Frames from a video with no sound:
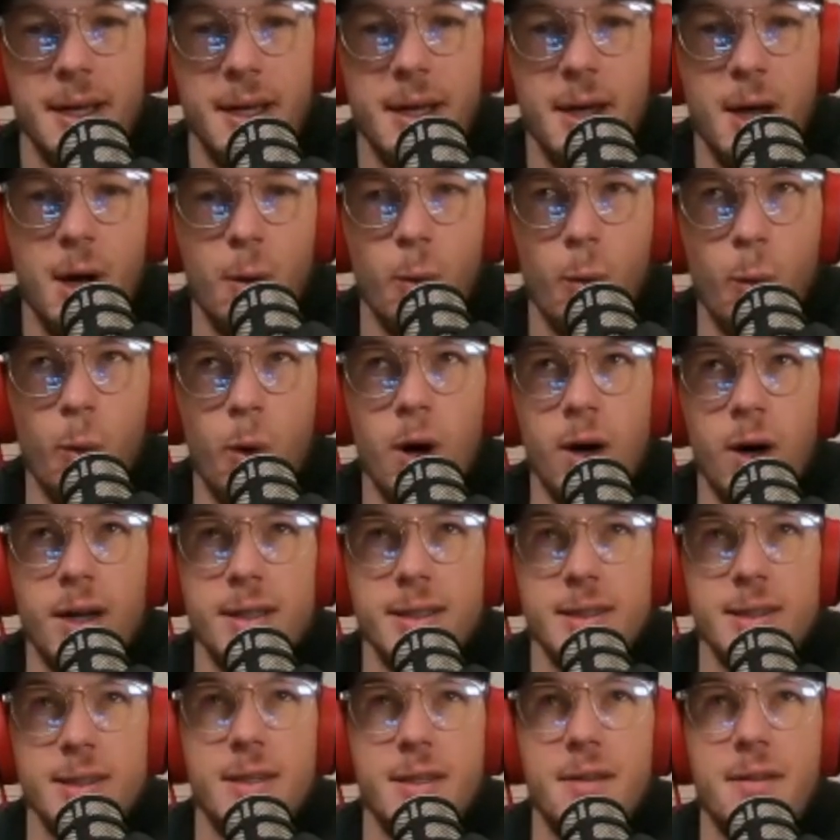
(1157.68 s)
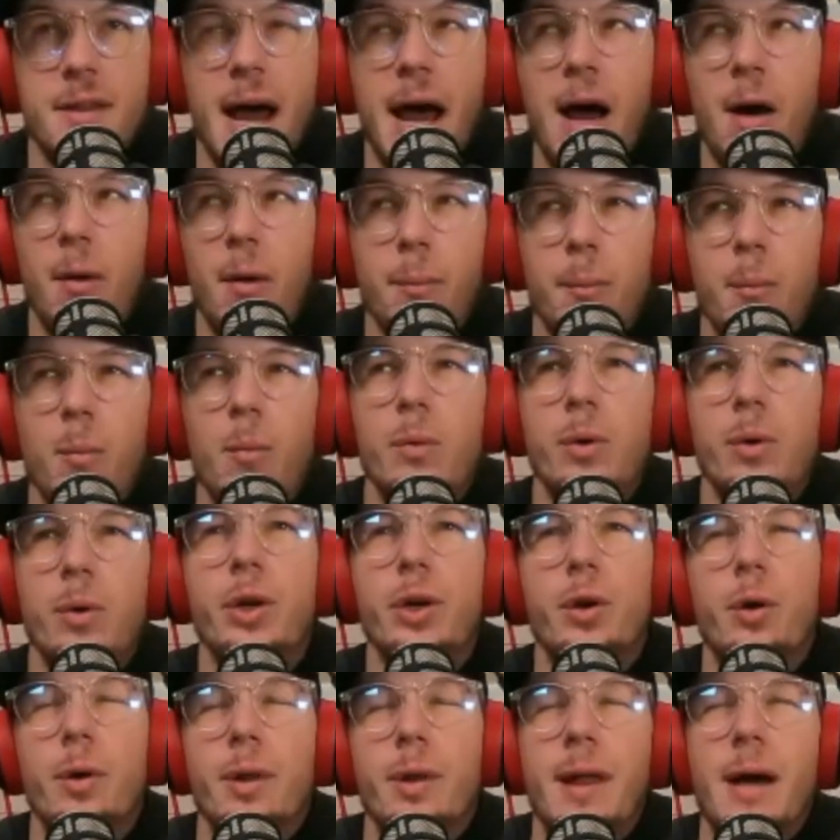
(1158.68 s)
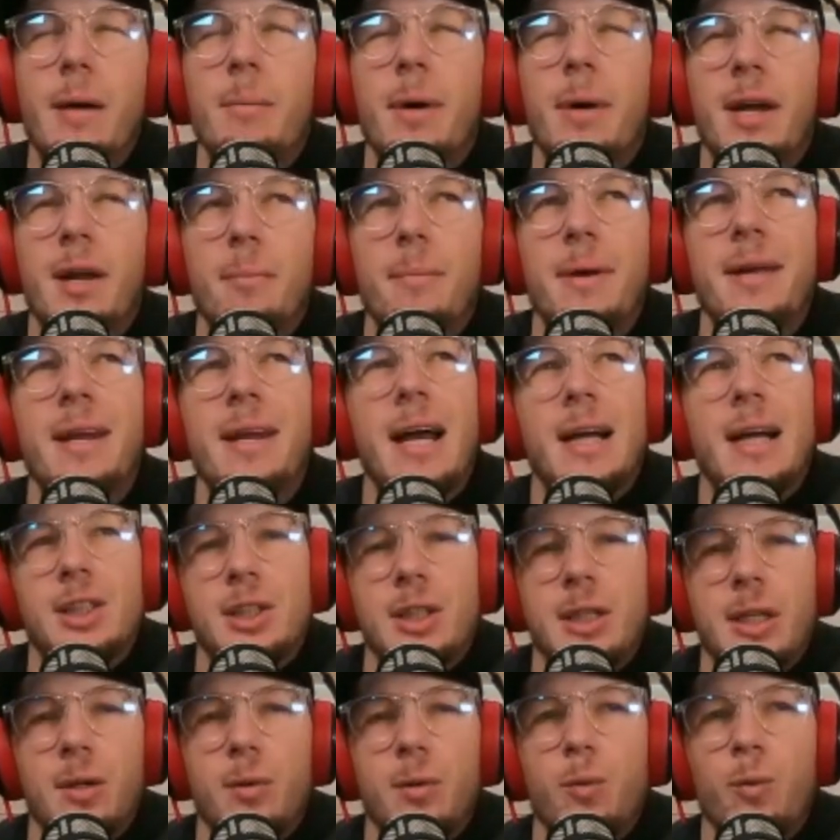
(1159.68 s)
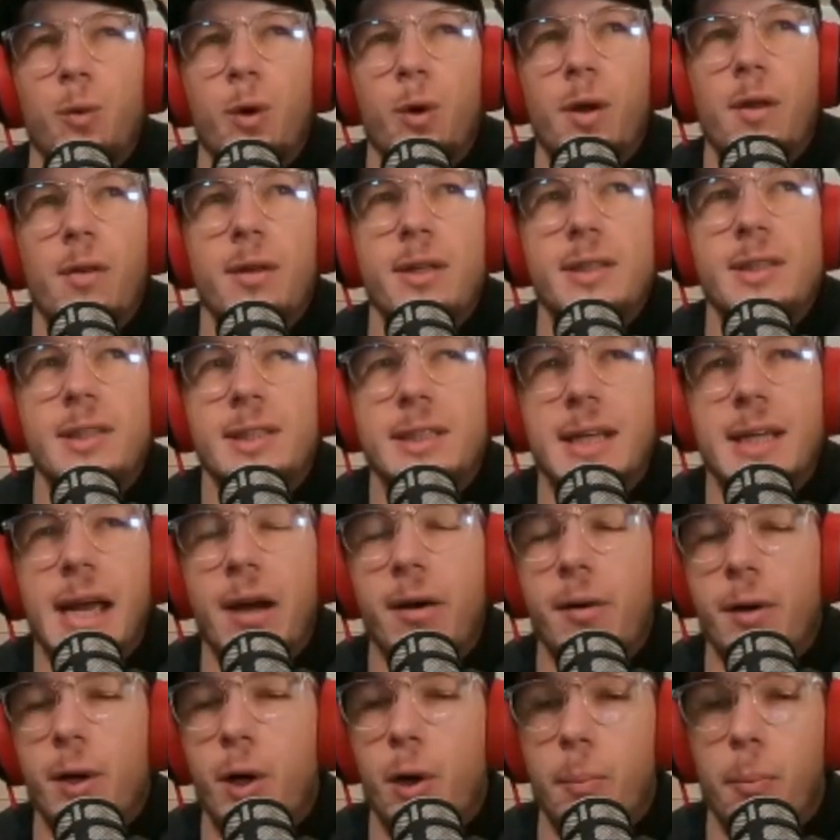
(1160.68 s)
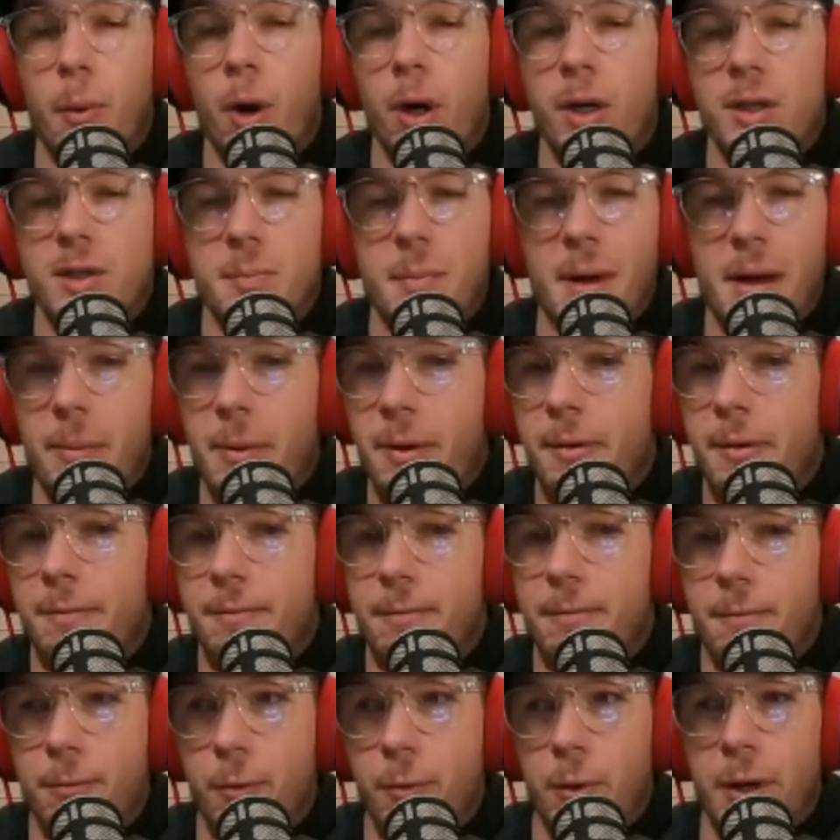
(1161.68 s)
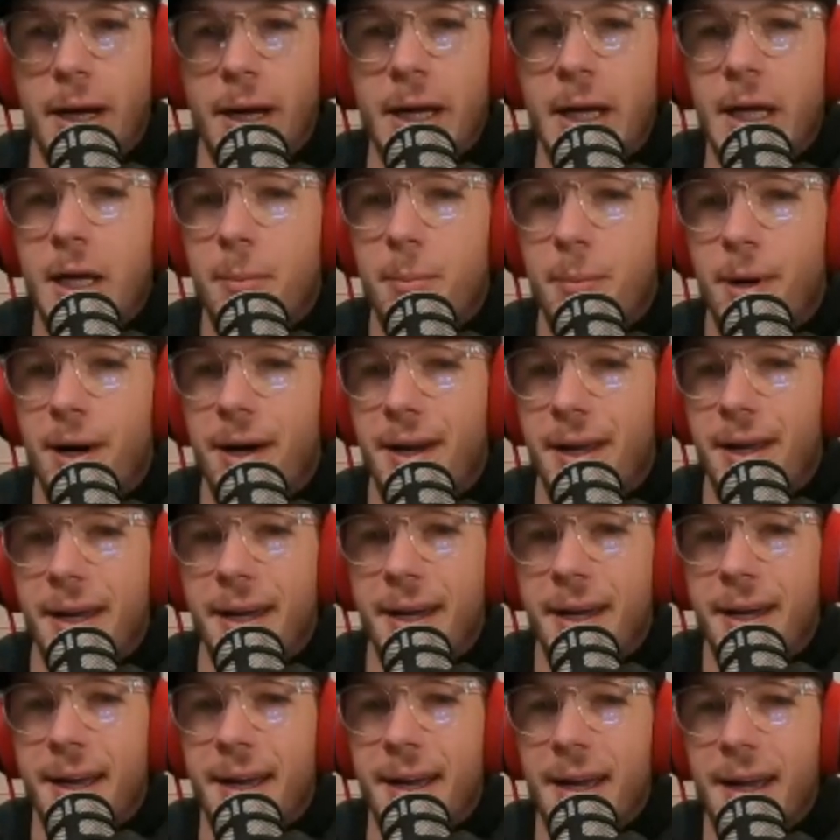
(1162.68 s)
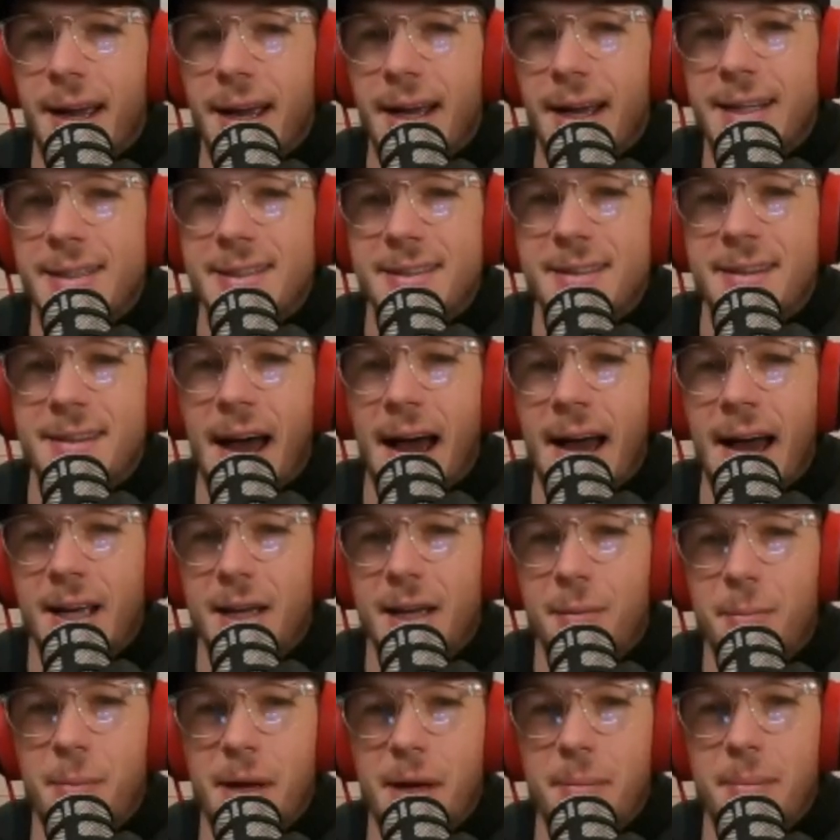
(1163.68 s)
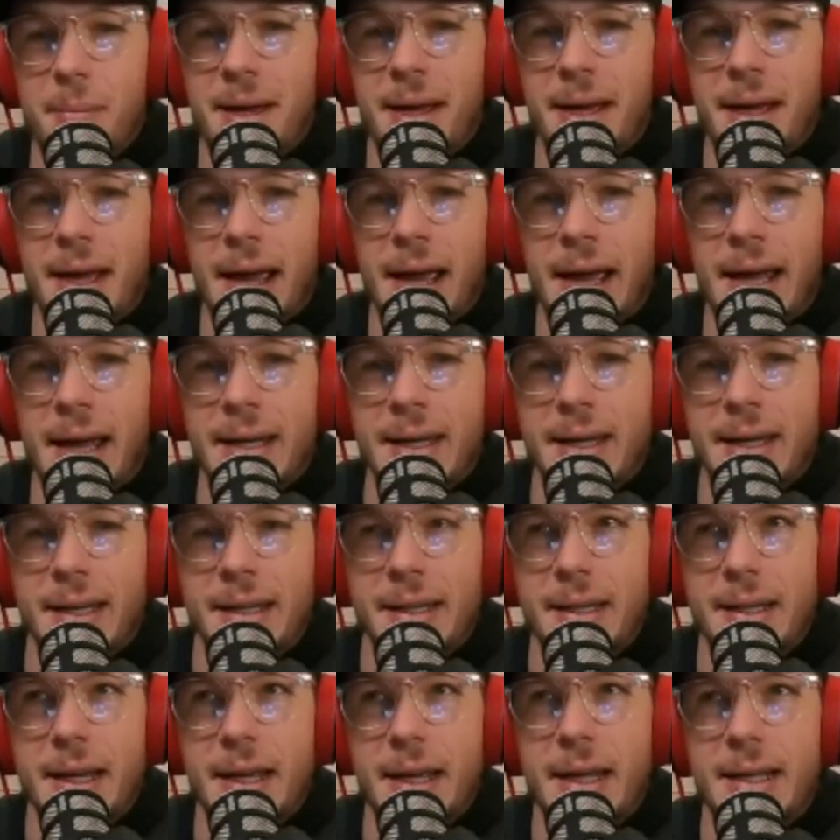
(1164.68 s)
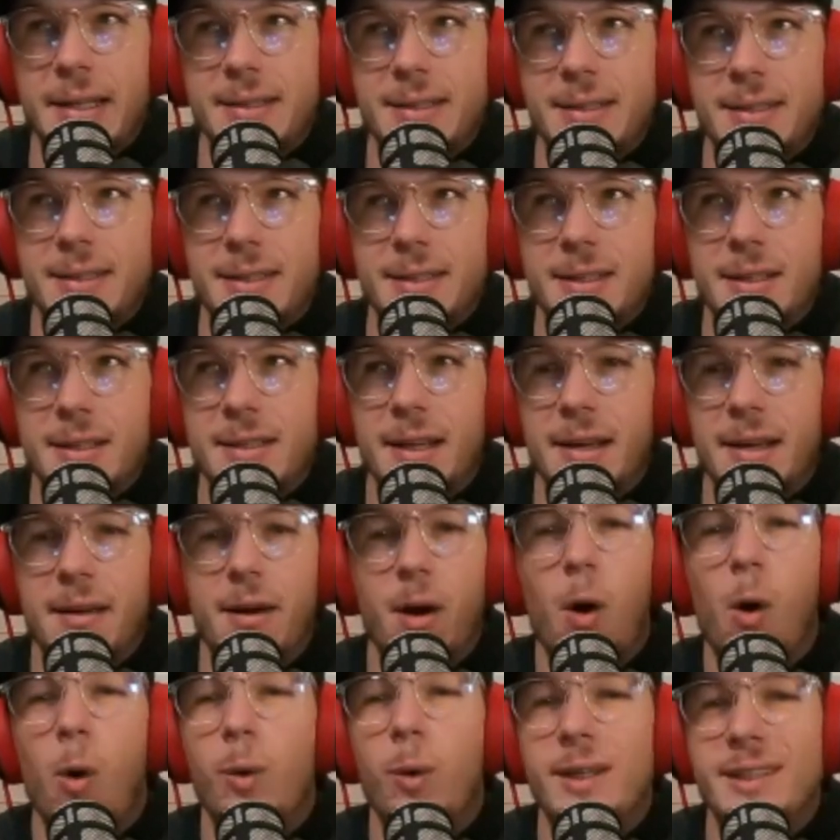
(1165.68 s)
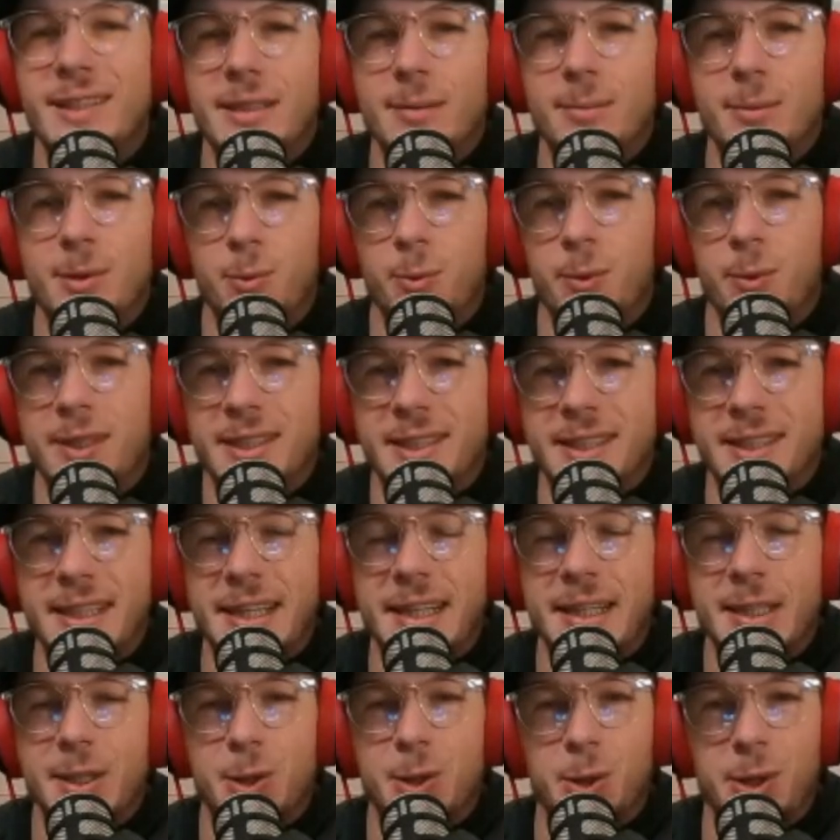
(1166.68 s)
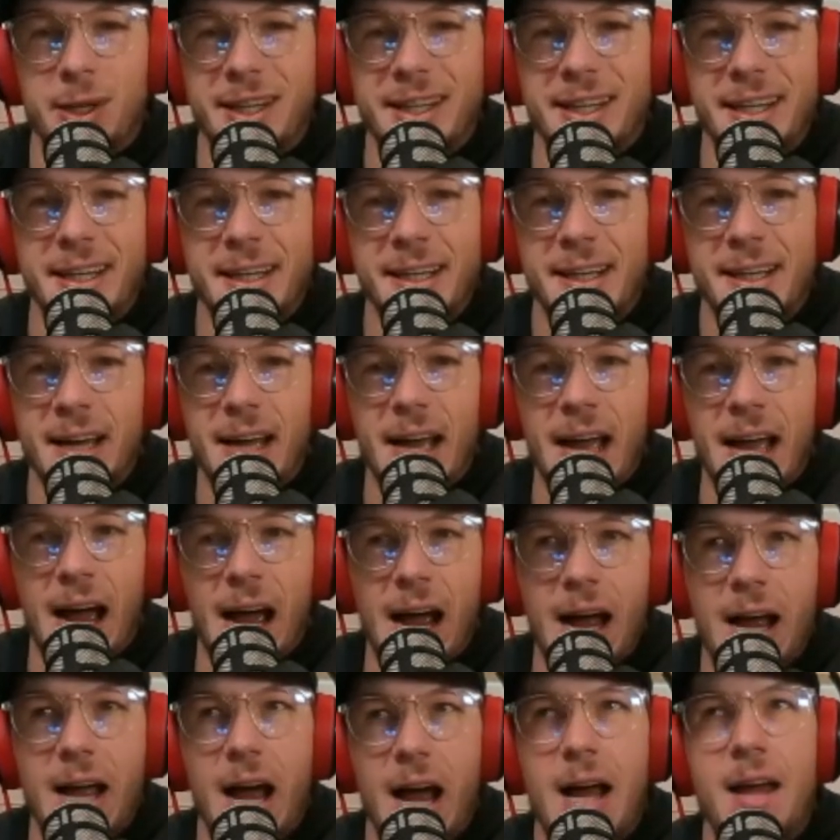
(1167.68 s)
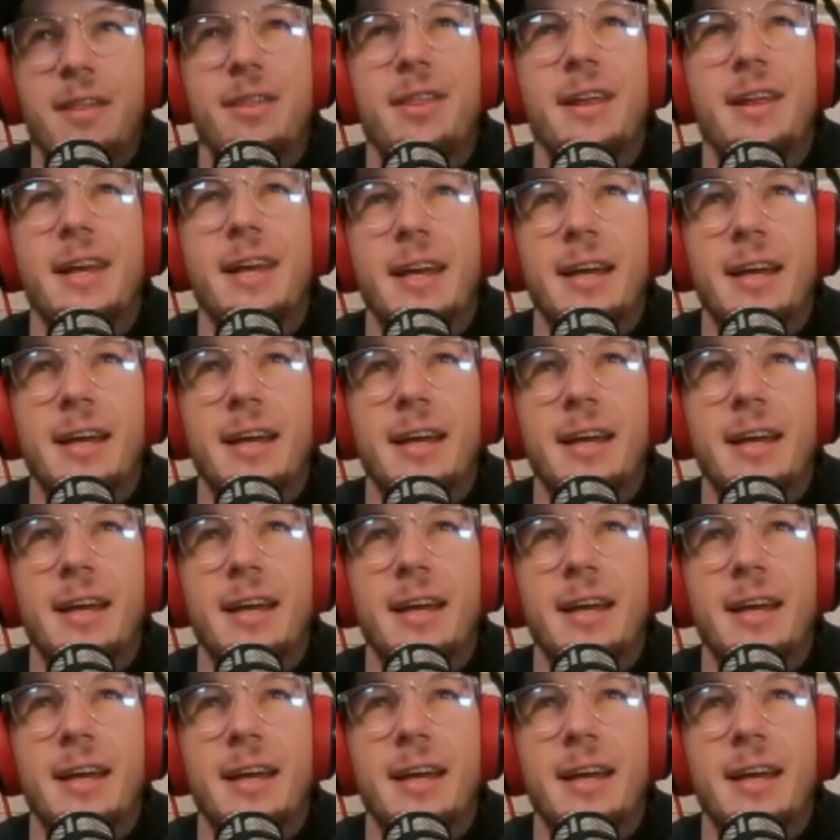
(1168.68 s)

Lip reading: was that that might have been actually one of the scarier parts, maybe for anybody, is that commitment, and it always seems risky and tricky. I think,